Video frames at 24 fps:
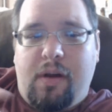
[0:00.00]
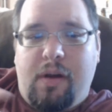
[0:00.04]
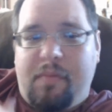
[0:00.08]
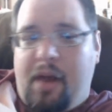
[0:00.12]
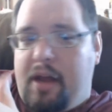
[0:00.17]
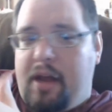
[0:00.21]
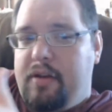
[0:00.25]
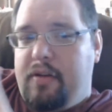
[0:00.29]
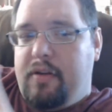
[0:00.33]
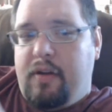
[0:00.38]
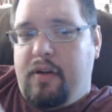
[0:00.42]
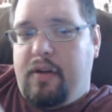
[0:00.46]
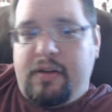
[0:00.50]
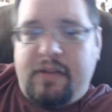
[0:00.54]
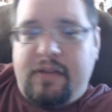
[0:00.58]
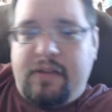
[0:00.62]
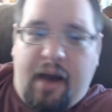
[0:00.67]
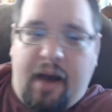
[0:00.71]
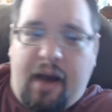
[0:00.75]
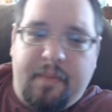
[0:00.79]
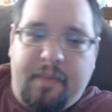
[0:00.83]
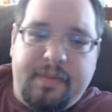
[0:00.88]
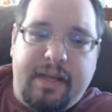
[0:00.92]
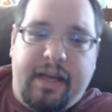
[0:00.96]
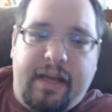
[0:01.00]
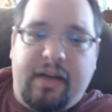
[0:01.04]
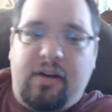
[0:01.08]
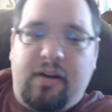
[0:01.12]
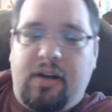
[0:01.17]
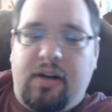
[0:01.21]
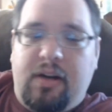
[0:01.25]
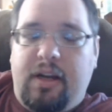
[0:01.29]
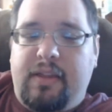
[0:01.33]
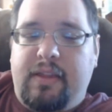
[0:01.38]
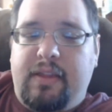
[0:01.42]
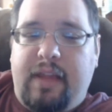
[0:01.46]
I'm not doing a top 10
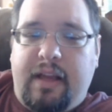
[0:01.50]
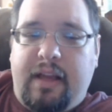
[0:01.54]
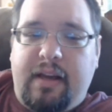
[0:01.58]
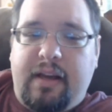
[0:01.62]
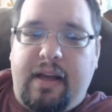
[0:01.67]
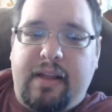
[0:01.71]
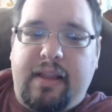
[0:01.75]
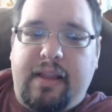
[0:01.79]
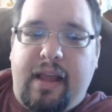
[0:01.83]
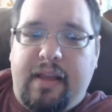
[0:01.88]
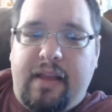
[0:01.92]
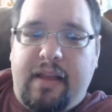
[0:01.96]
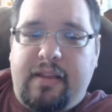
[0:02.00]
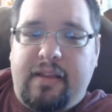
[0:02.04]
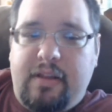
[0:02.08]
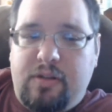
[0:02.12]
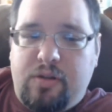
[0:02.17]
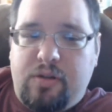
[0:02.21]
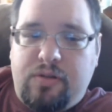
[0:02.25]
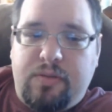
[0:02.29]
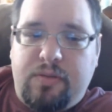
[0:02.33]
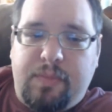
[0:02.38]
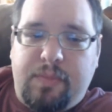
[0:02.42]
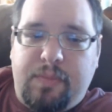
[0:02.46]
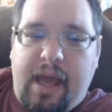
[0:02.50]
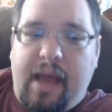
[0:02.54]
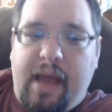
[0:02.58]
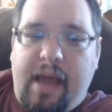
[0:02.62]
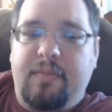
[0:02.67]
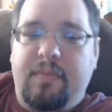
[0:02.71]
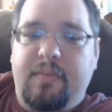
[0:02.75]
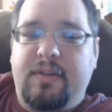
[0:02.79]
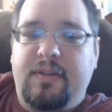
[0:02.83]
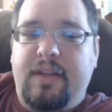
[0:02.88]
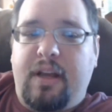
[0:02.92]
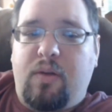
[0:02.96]
or anything like that. These are some
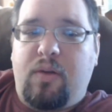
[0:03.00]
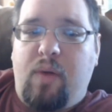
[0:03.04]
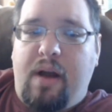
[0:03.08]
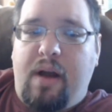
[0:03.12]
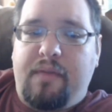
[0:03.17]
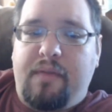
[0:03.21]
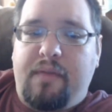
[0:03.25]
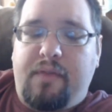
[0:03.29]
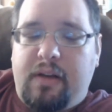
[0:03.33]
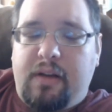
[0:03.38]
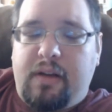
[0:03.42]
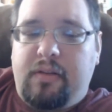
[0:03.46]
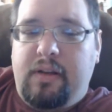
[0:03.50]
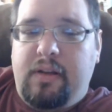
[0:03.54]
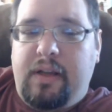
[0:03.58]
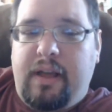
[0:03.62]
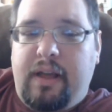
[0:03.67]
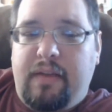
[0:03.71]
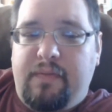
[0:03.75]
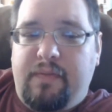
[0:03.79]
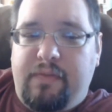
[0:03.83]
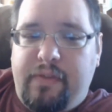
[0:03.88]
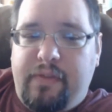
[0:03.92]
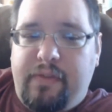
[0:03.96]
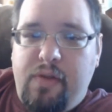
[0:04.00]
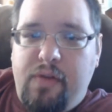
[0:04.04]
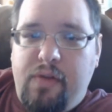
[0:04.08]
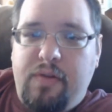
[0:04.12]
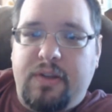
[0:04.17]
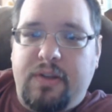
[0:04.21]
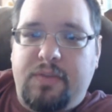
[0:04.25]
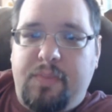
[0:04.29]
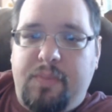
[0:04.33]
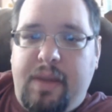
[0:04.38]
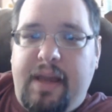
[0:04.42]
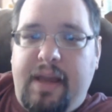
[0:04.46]
games that, quite frankly,
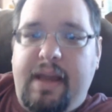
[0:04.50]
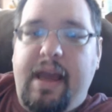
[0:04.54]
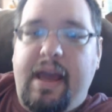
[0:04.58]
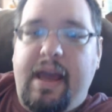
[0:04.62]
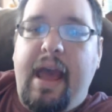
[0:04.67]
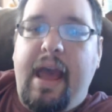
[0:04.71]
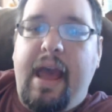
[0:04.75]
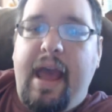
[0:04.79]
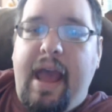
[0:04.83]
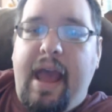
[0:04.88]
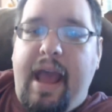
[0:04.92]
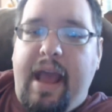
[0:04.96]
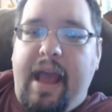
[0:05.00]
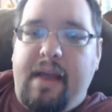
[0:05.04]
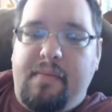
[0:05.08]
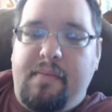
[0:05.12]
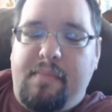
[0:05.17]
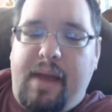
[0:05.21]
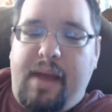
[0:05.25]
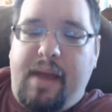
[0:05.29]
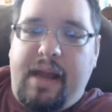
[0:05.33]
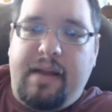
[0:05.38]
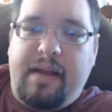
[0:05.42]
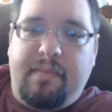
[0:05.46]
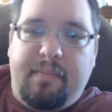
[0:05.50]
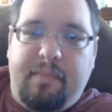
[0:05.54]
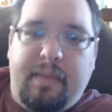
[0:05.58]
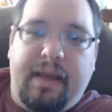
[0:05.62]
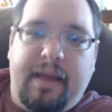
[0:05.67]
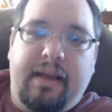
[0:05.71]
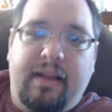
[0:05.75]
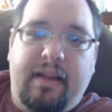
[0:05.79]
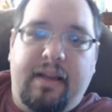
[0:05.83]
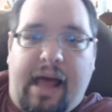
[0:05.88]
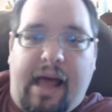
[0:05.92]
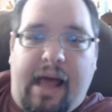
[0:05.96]
influenced me and made
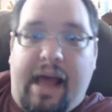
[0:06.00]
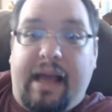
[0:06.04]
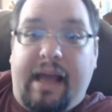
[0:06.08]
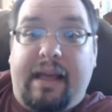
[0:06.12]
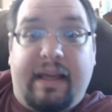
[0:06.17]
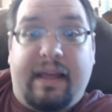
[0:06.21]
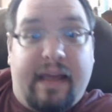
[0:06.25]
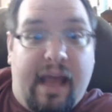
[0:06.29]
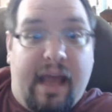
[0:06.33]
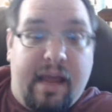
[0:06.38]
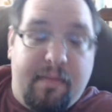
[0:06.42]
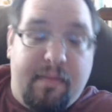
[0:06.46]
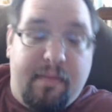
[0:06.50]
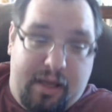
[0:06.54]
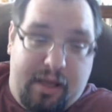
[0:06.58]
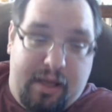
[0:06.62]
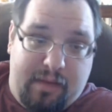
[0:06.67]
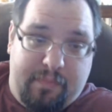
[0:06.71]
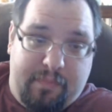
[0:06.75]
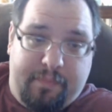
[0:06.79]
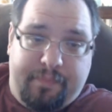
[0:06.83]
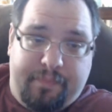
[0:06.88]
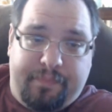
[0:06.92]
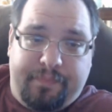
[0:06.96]
me like gaming.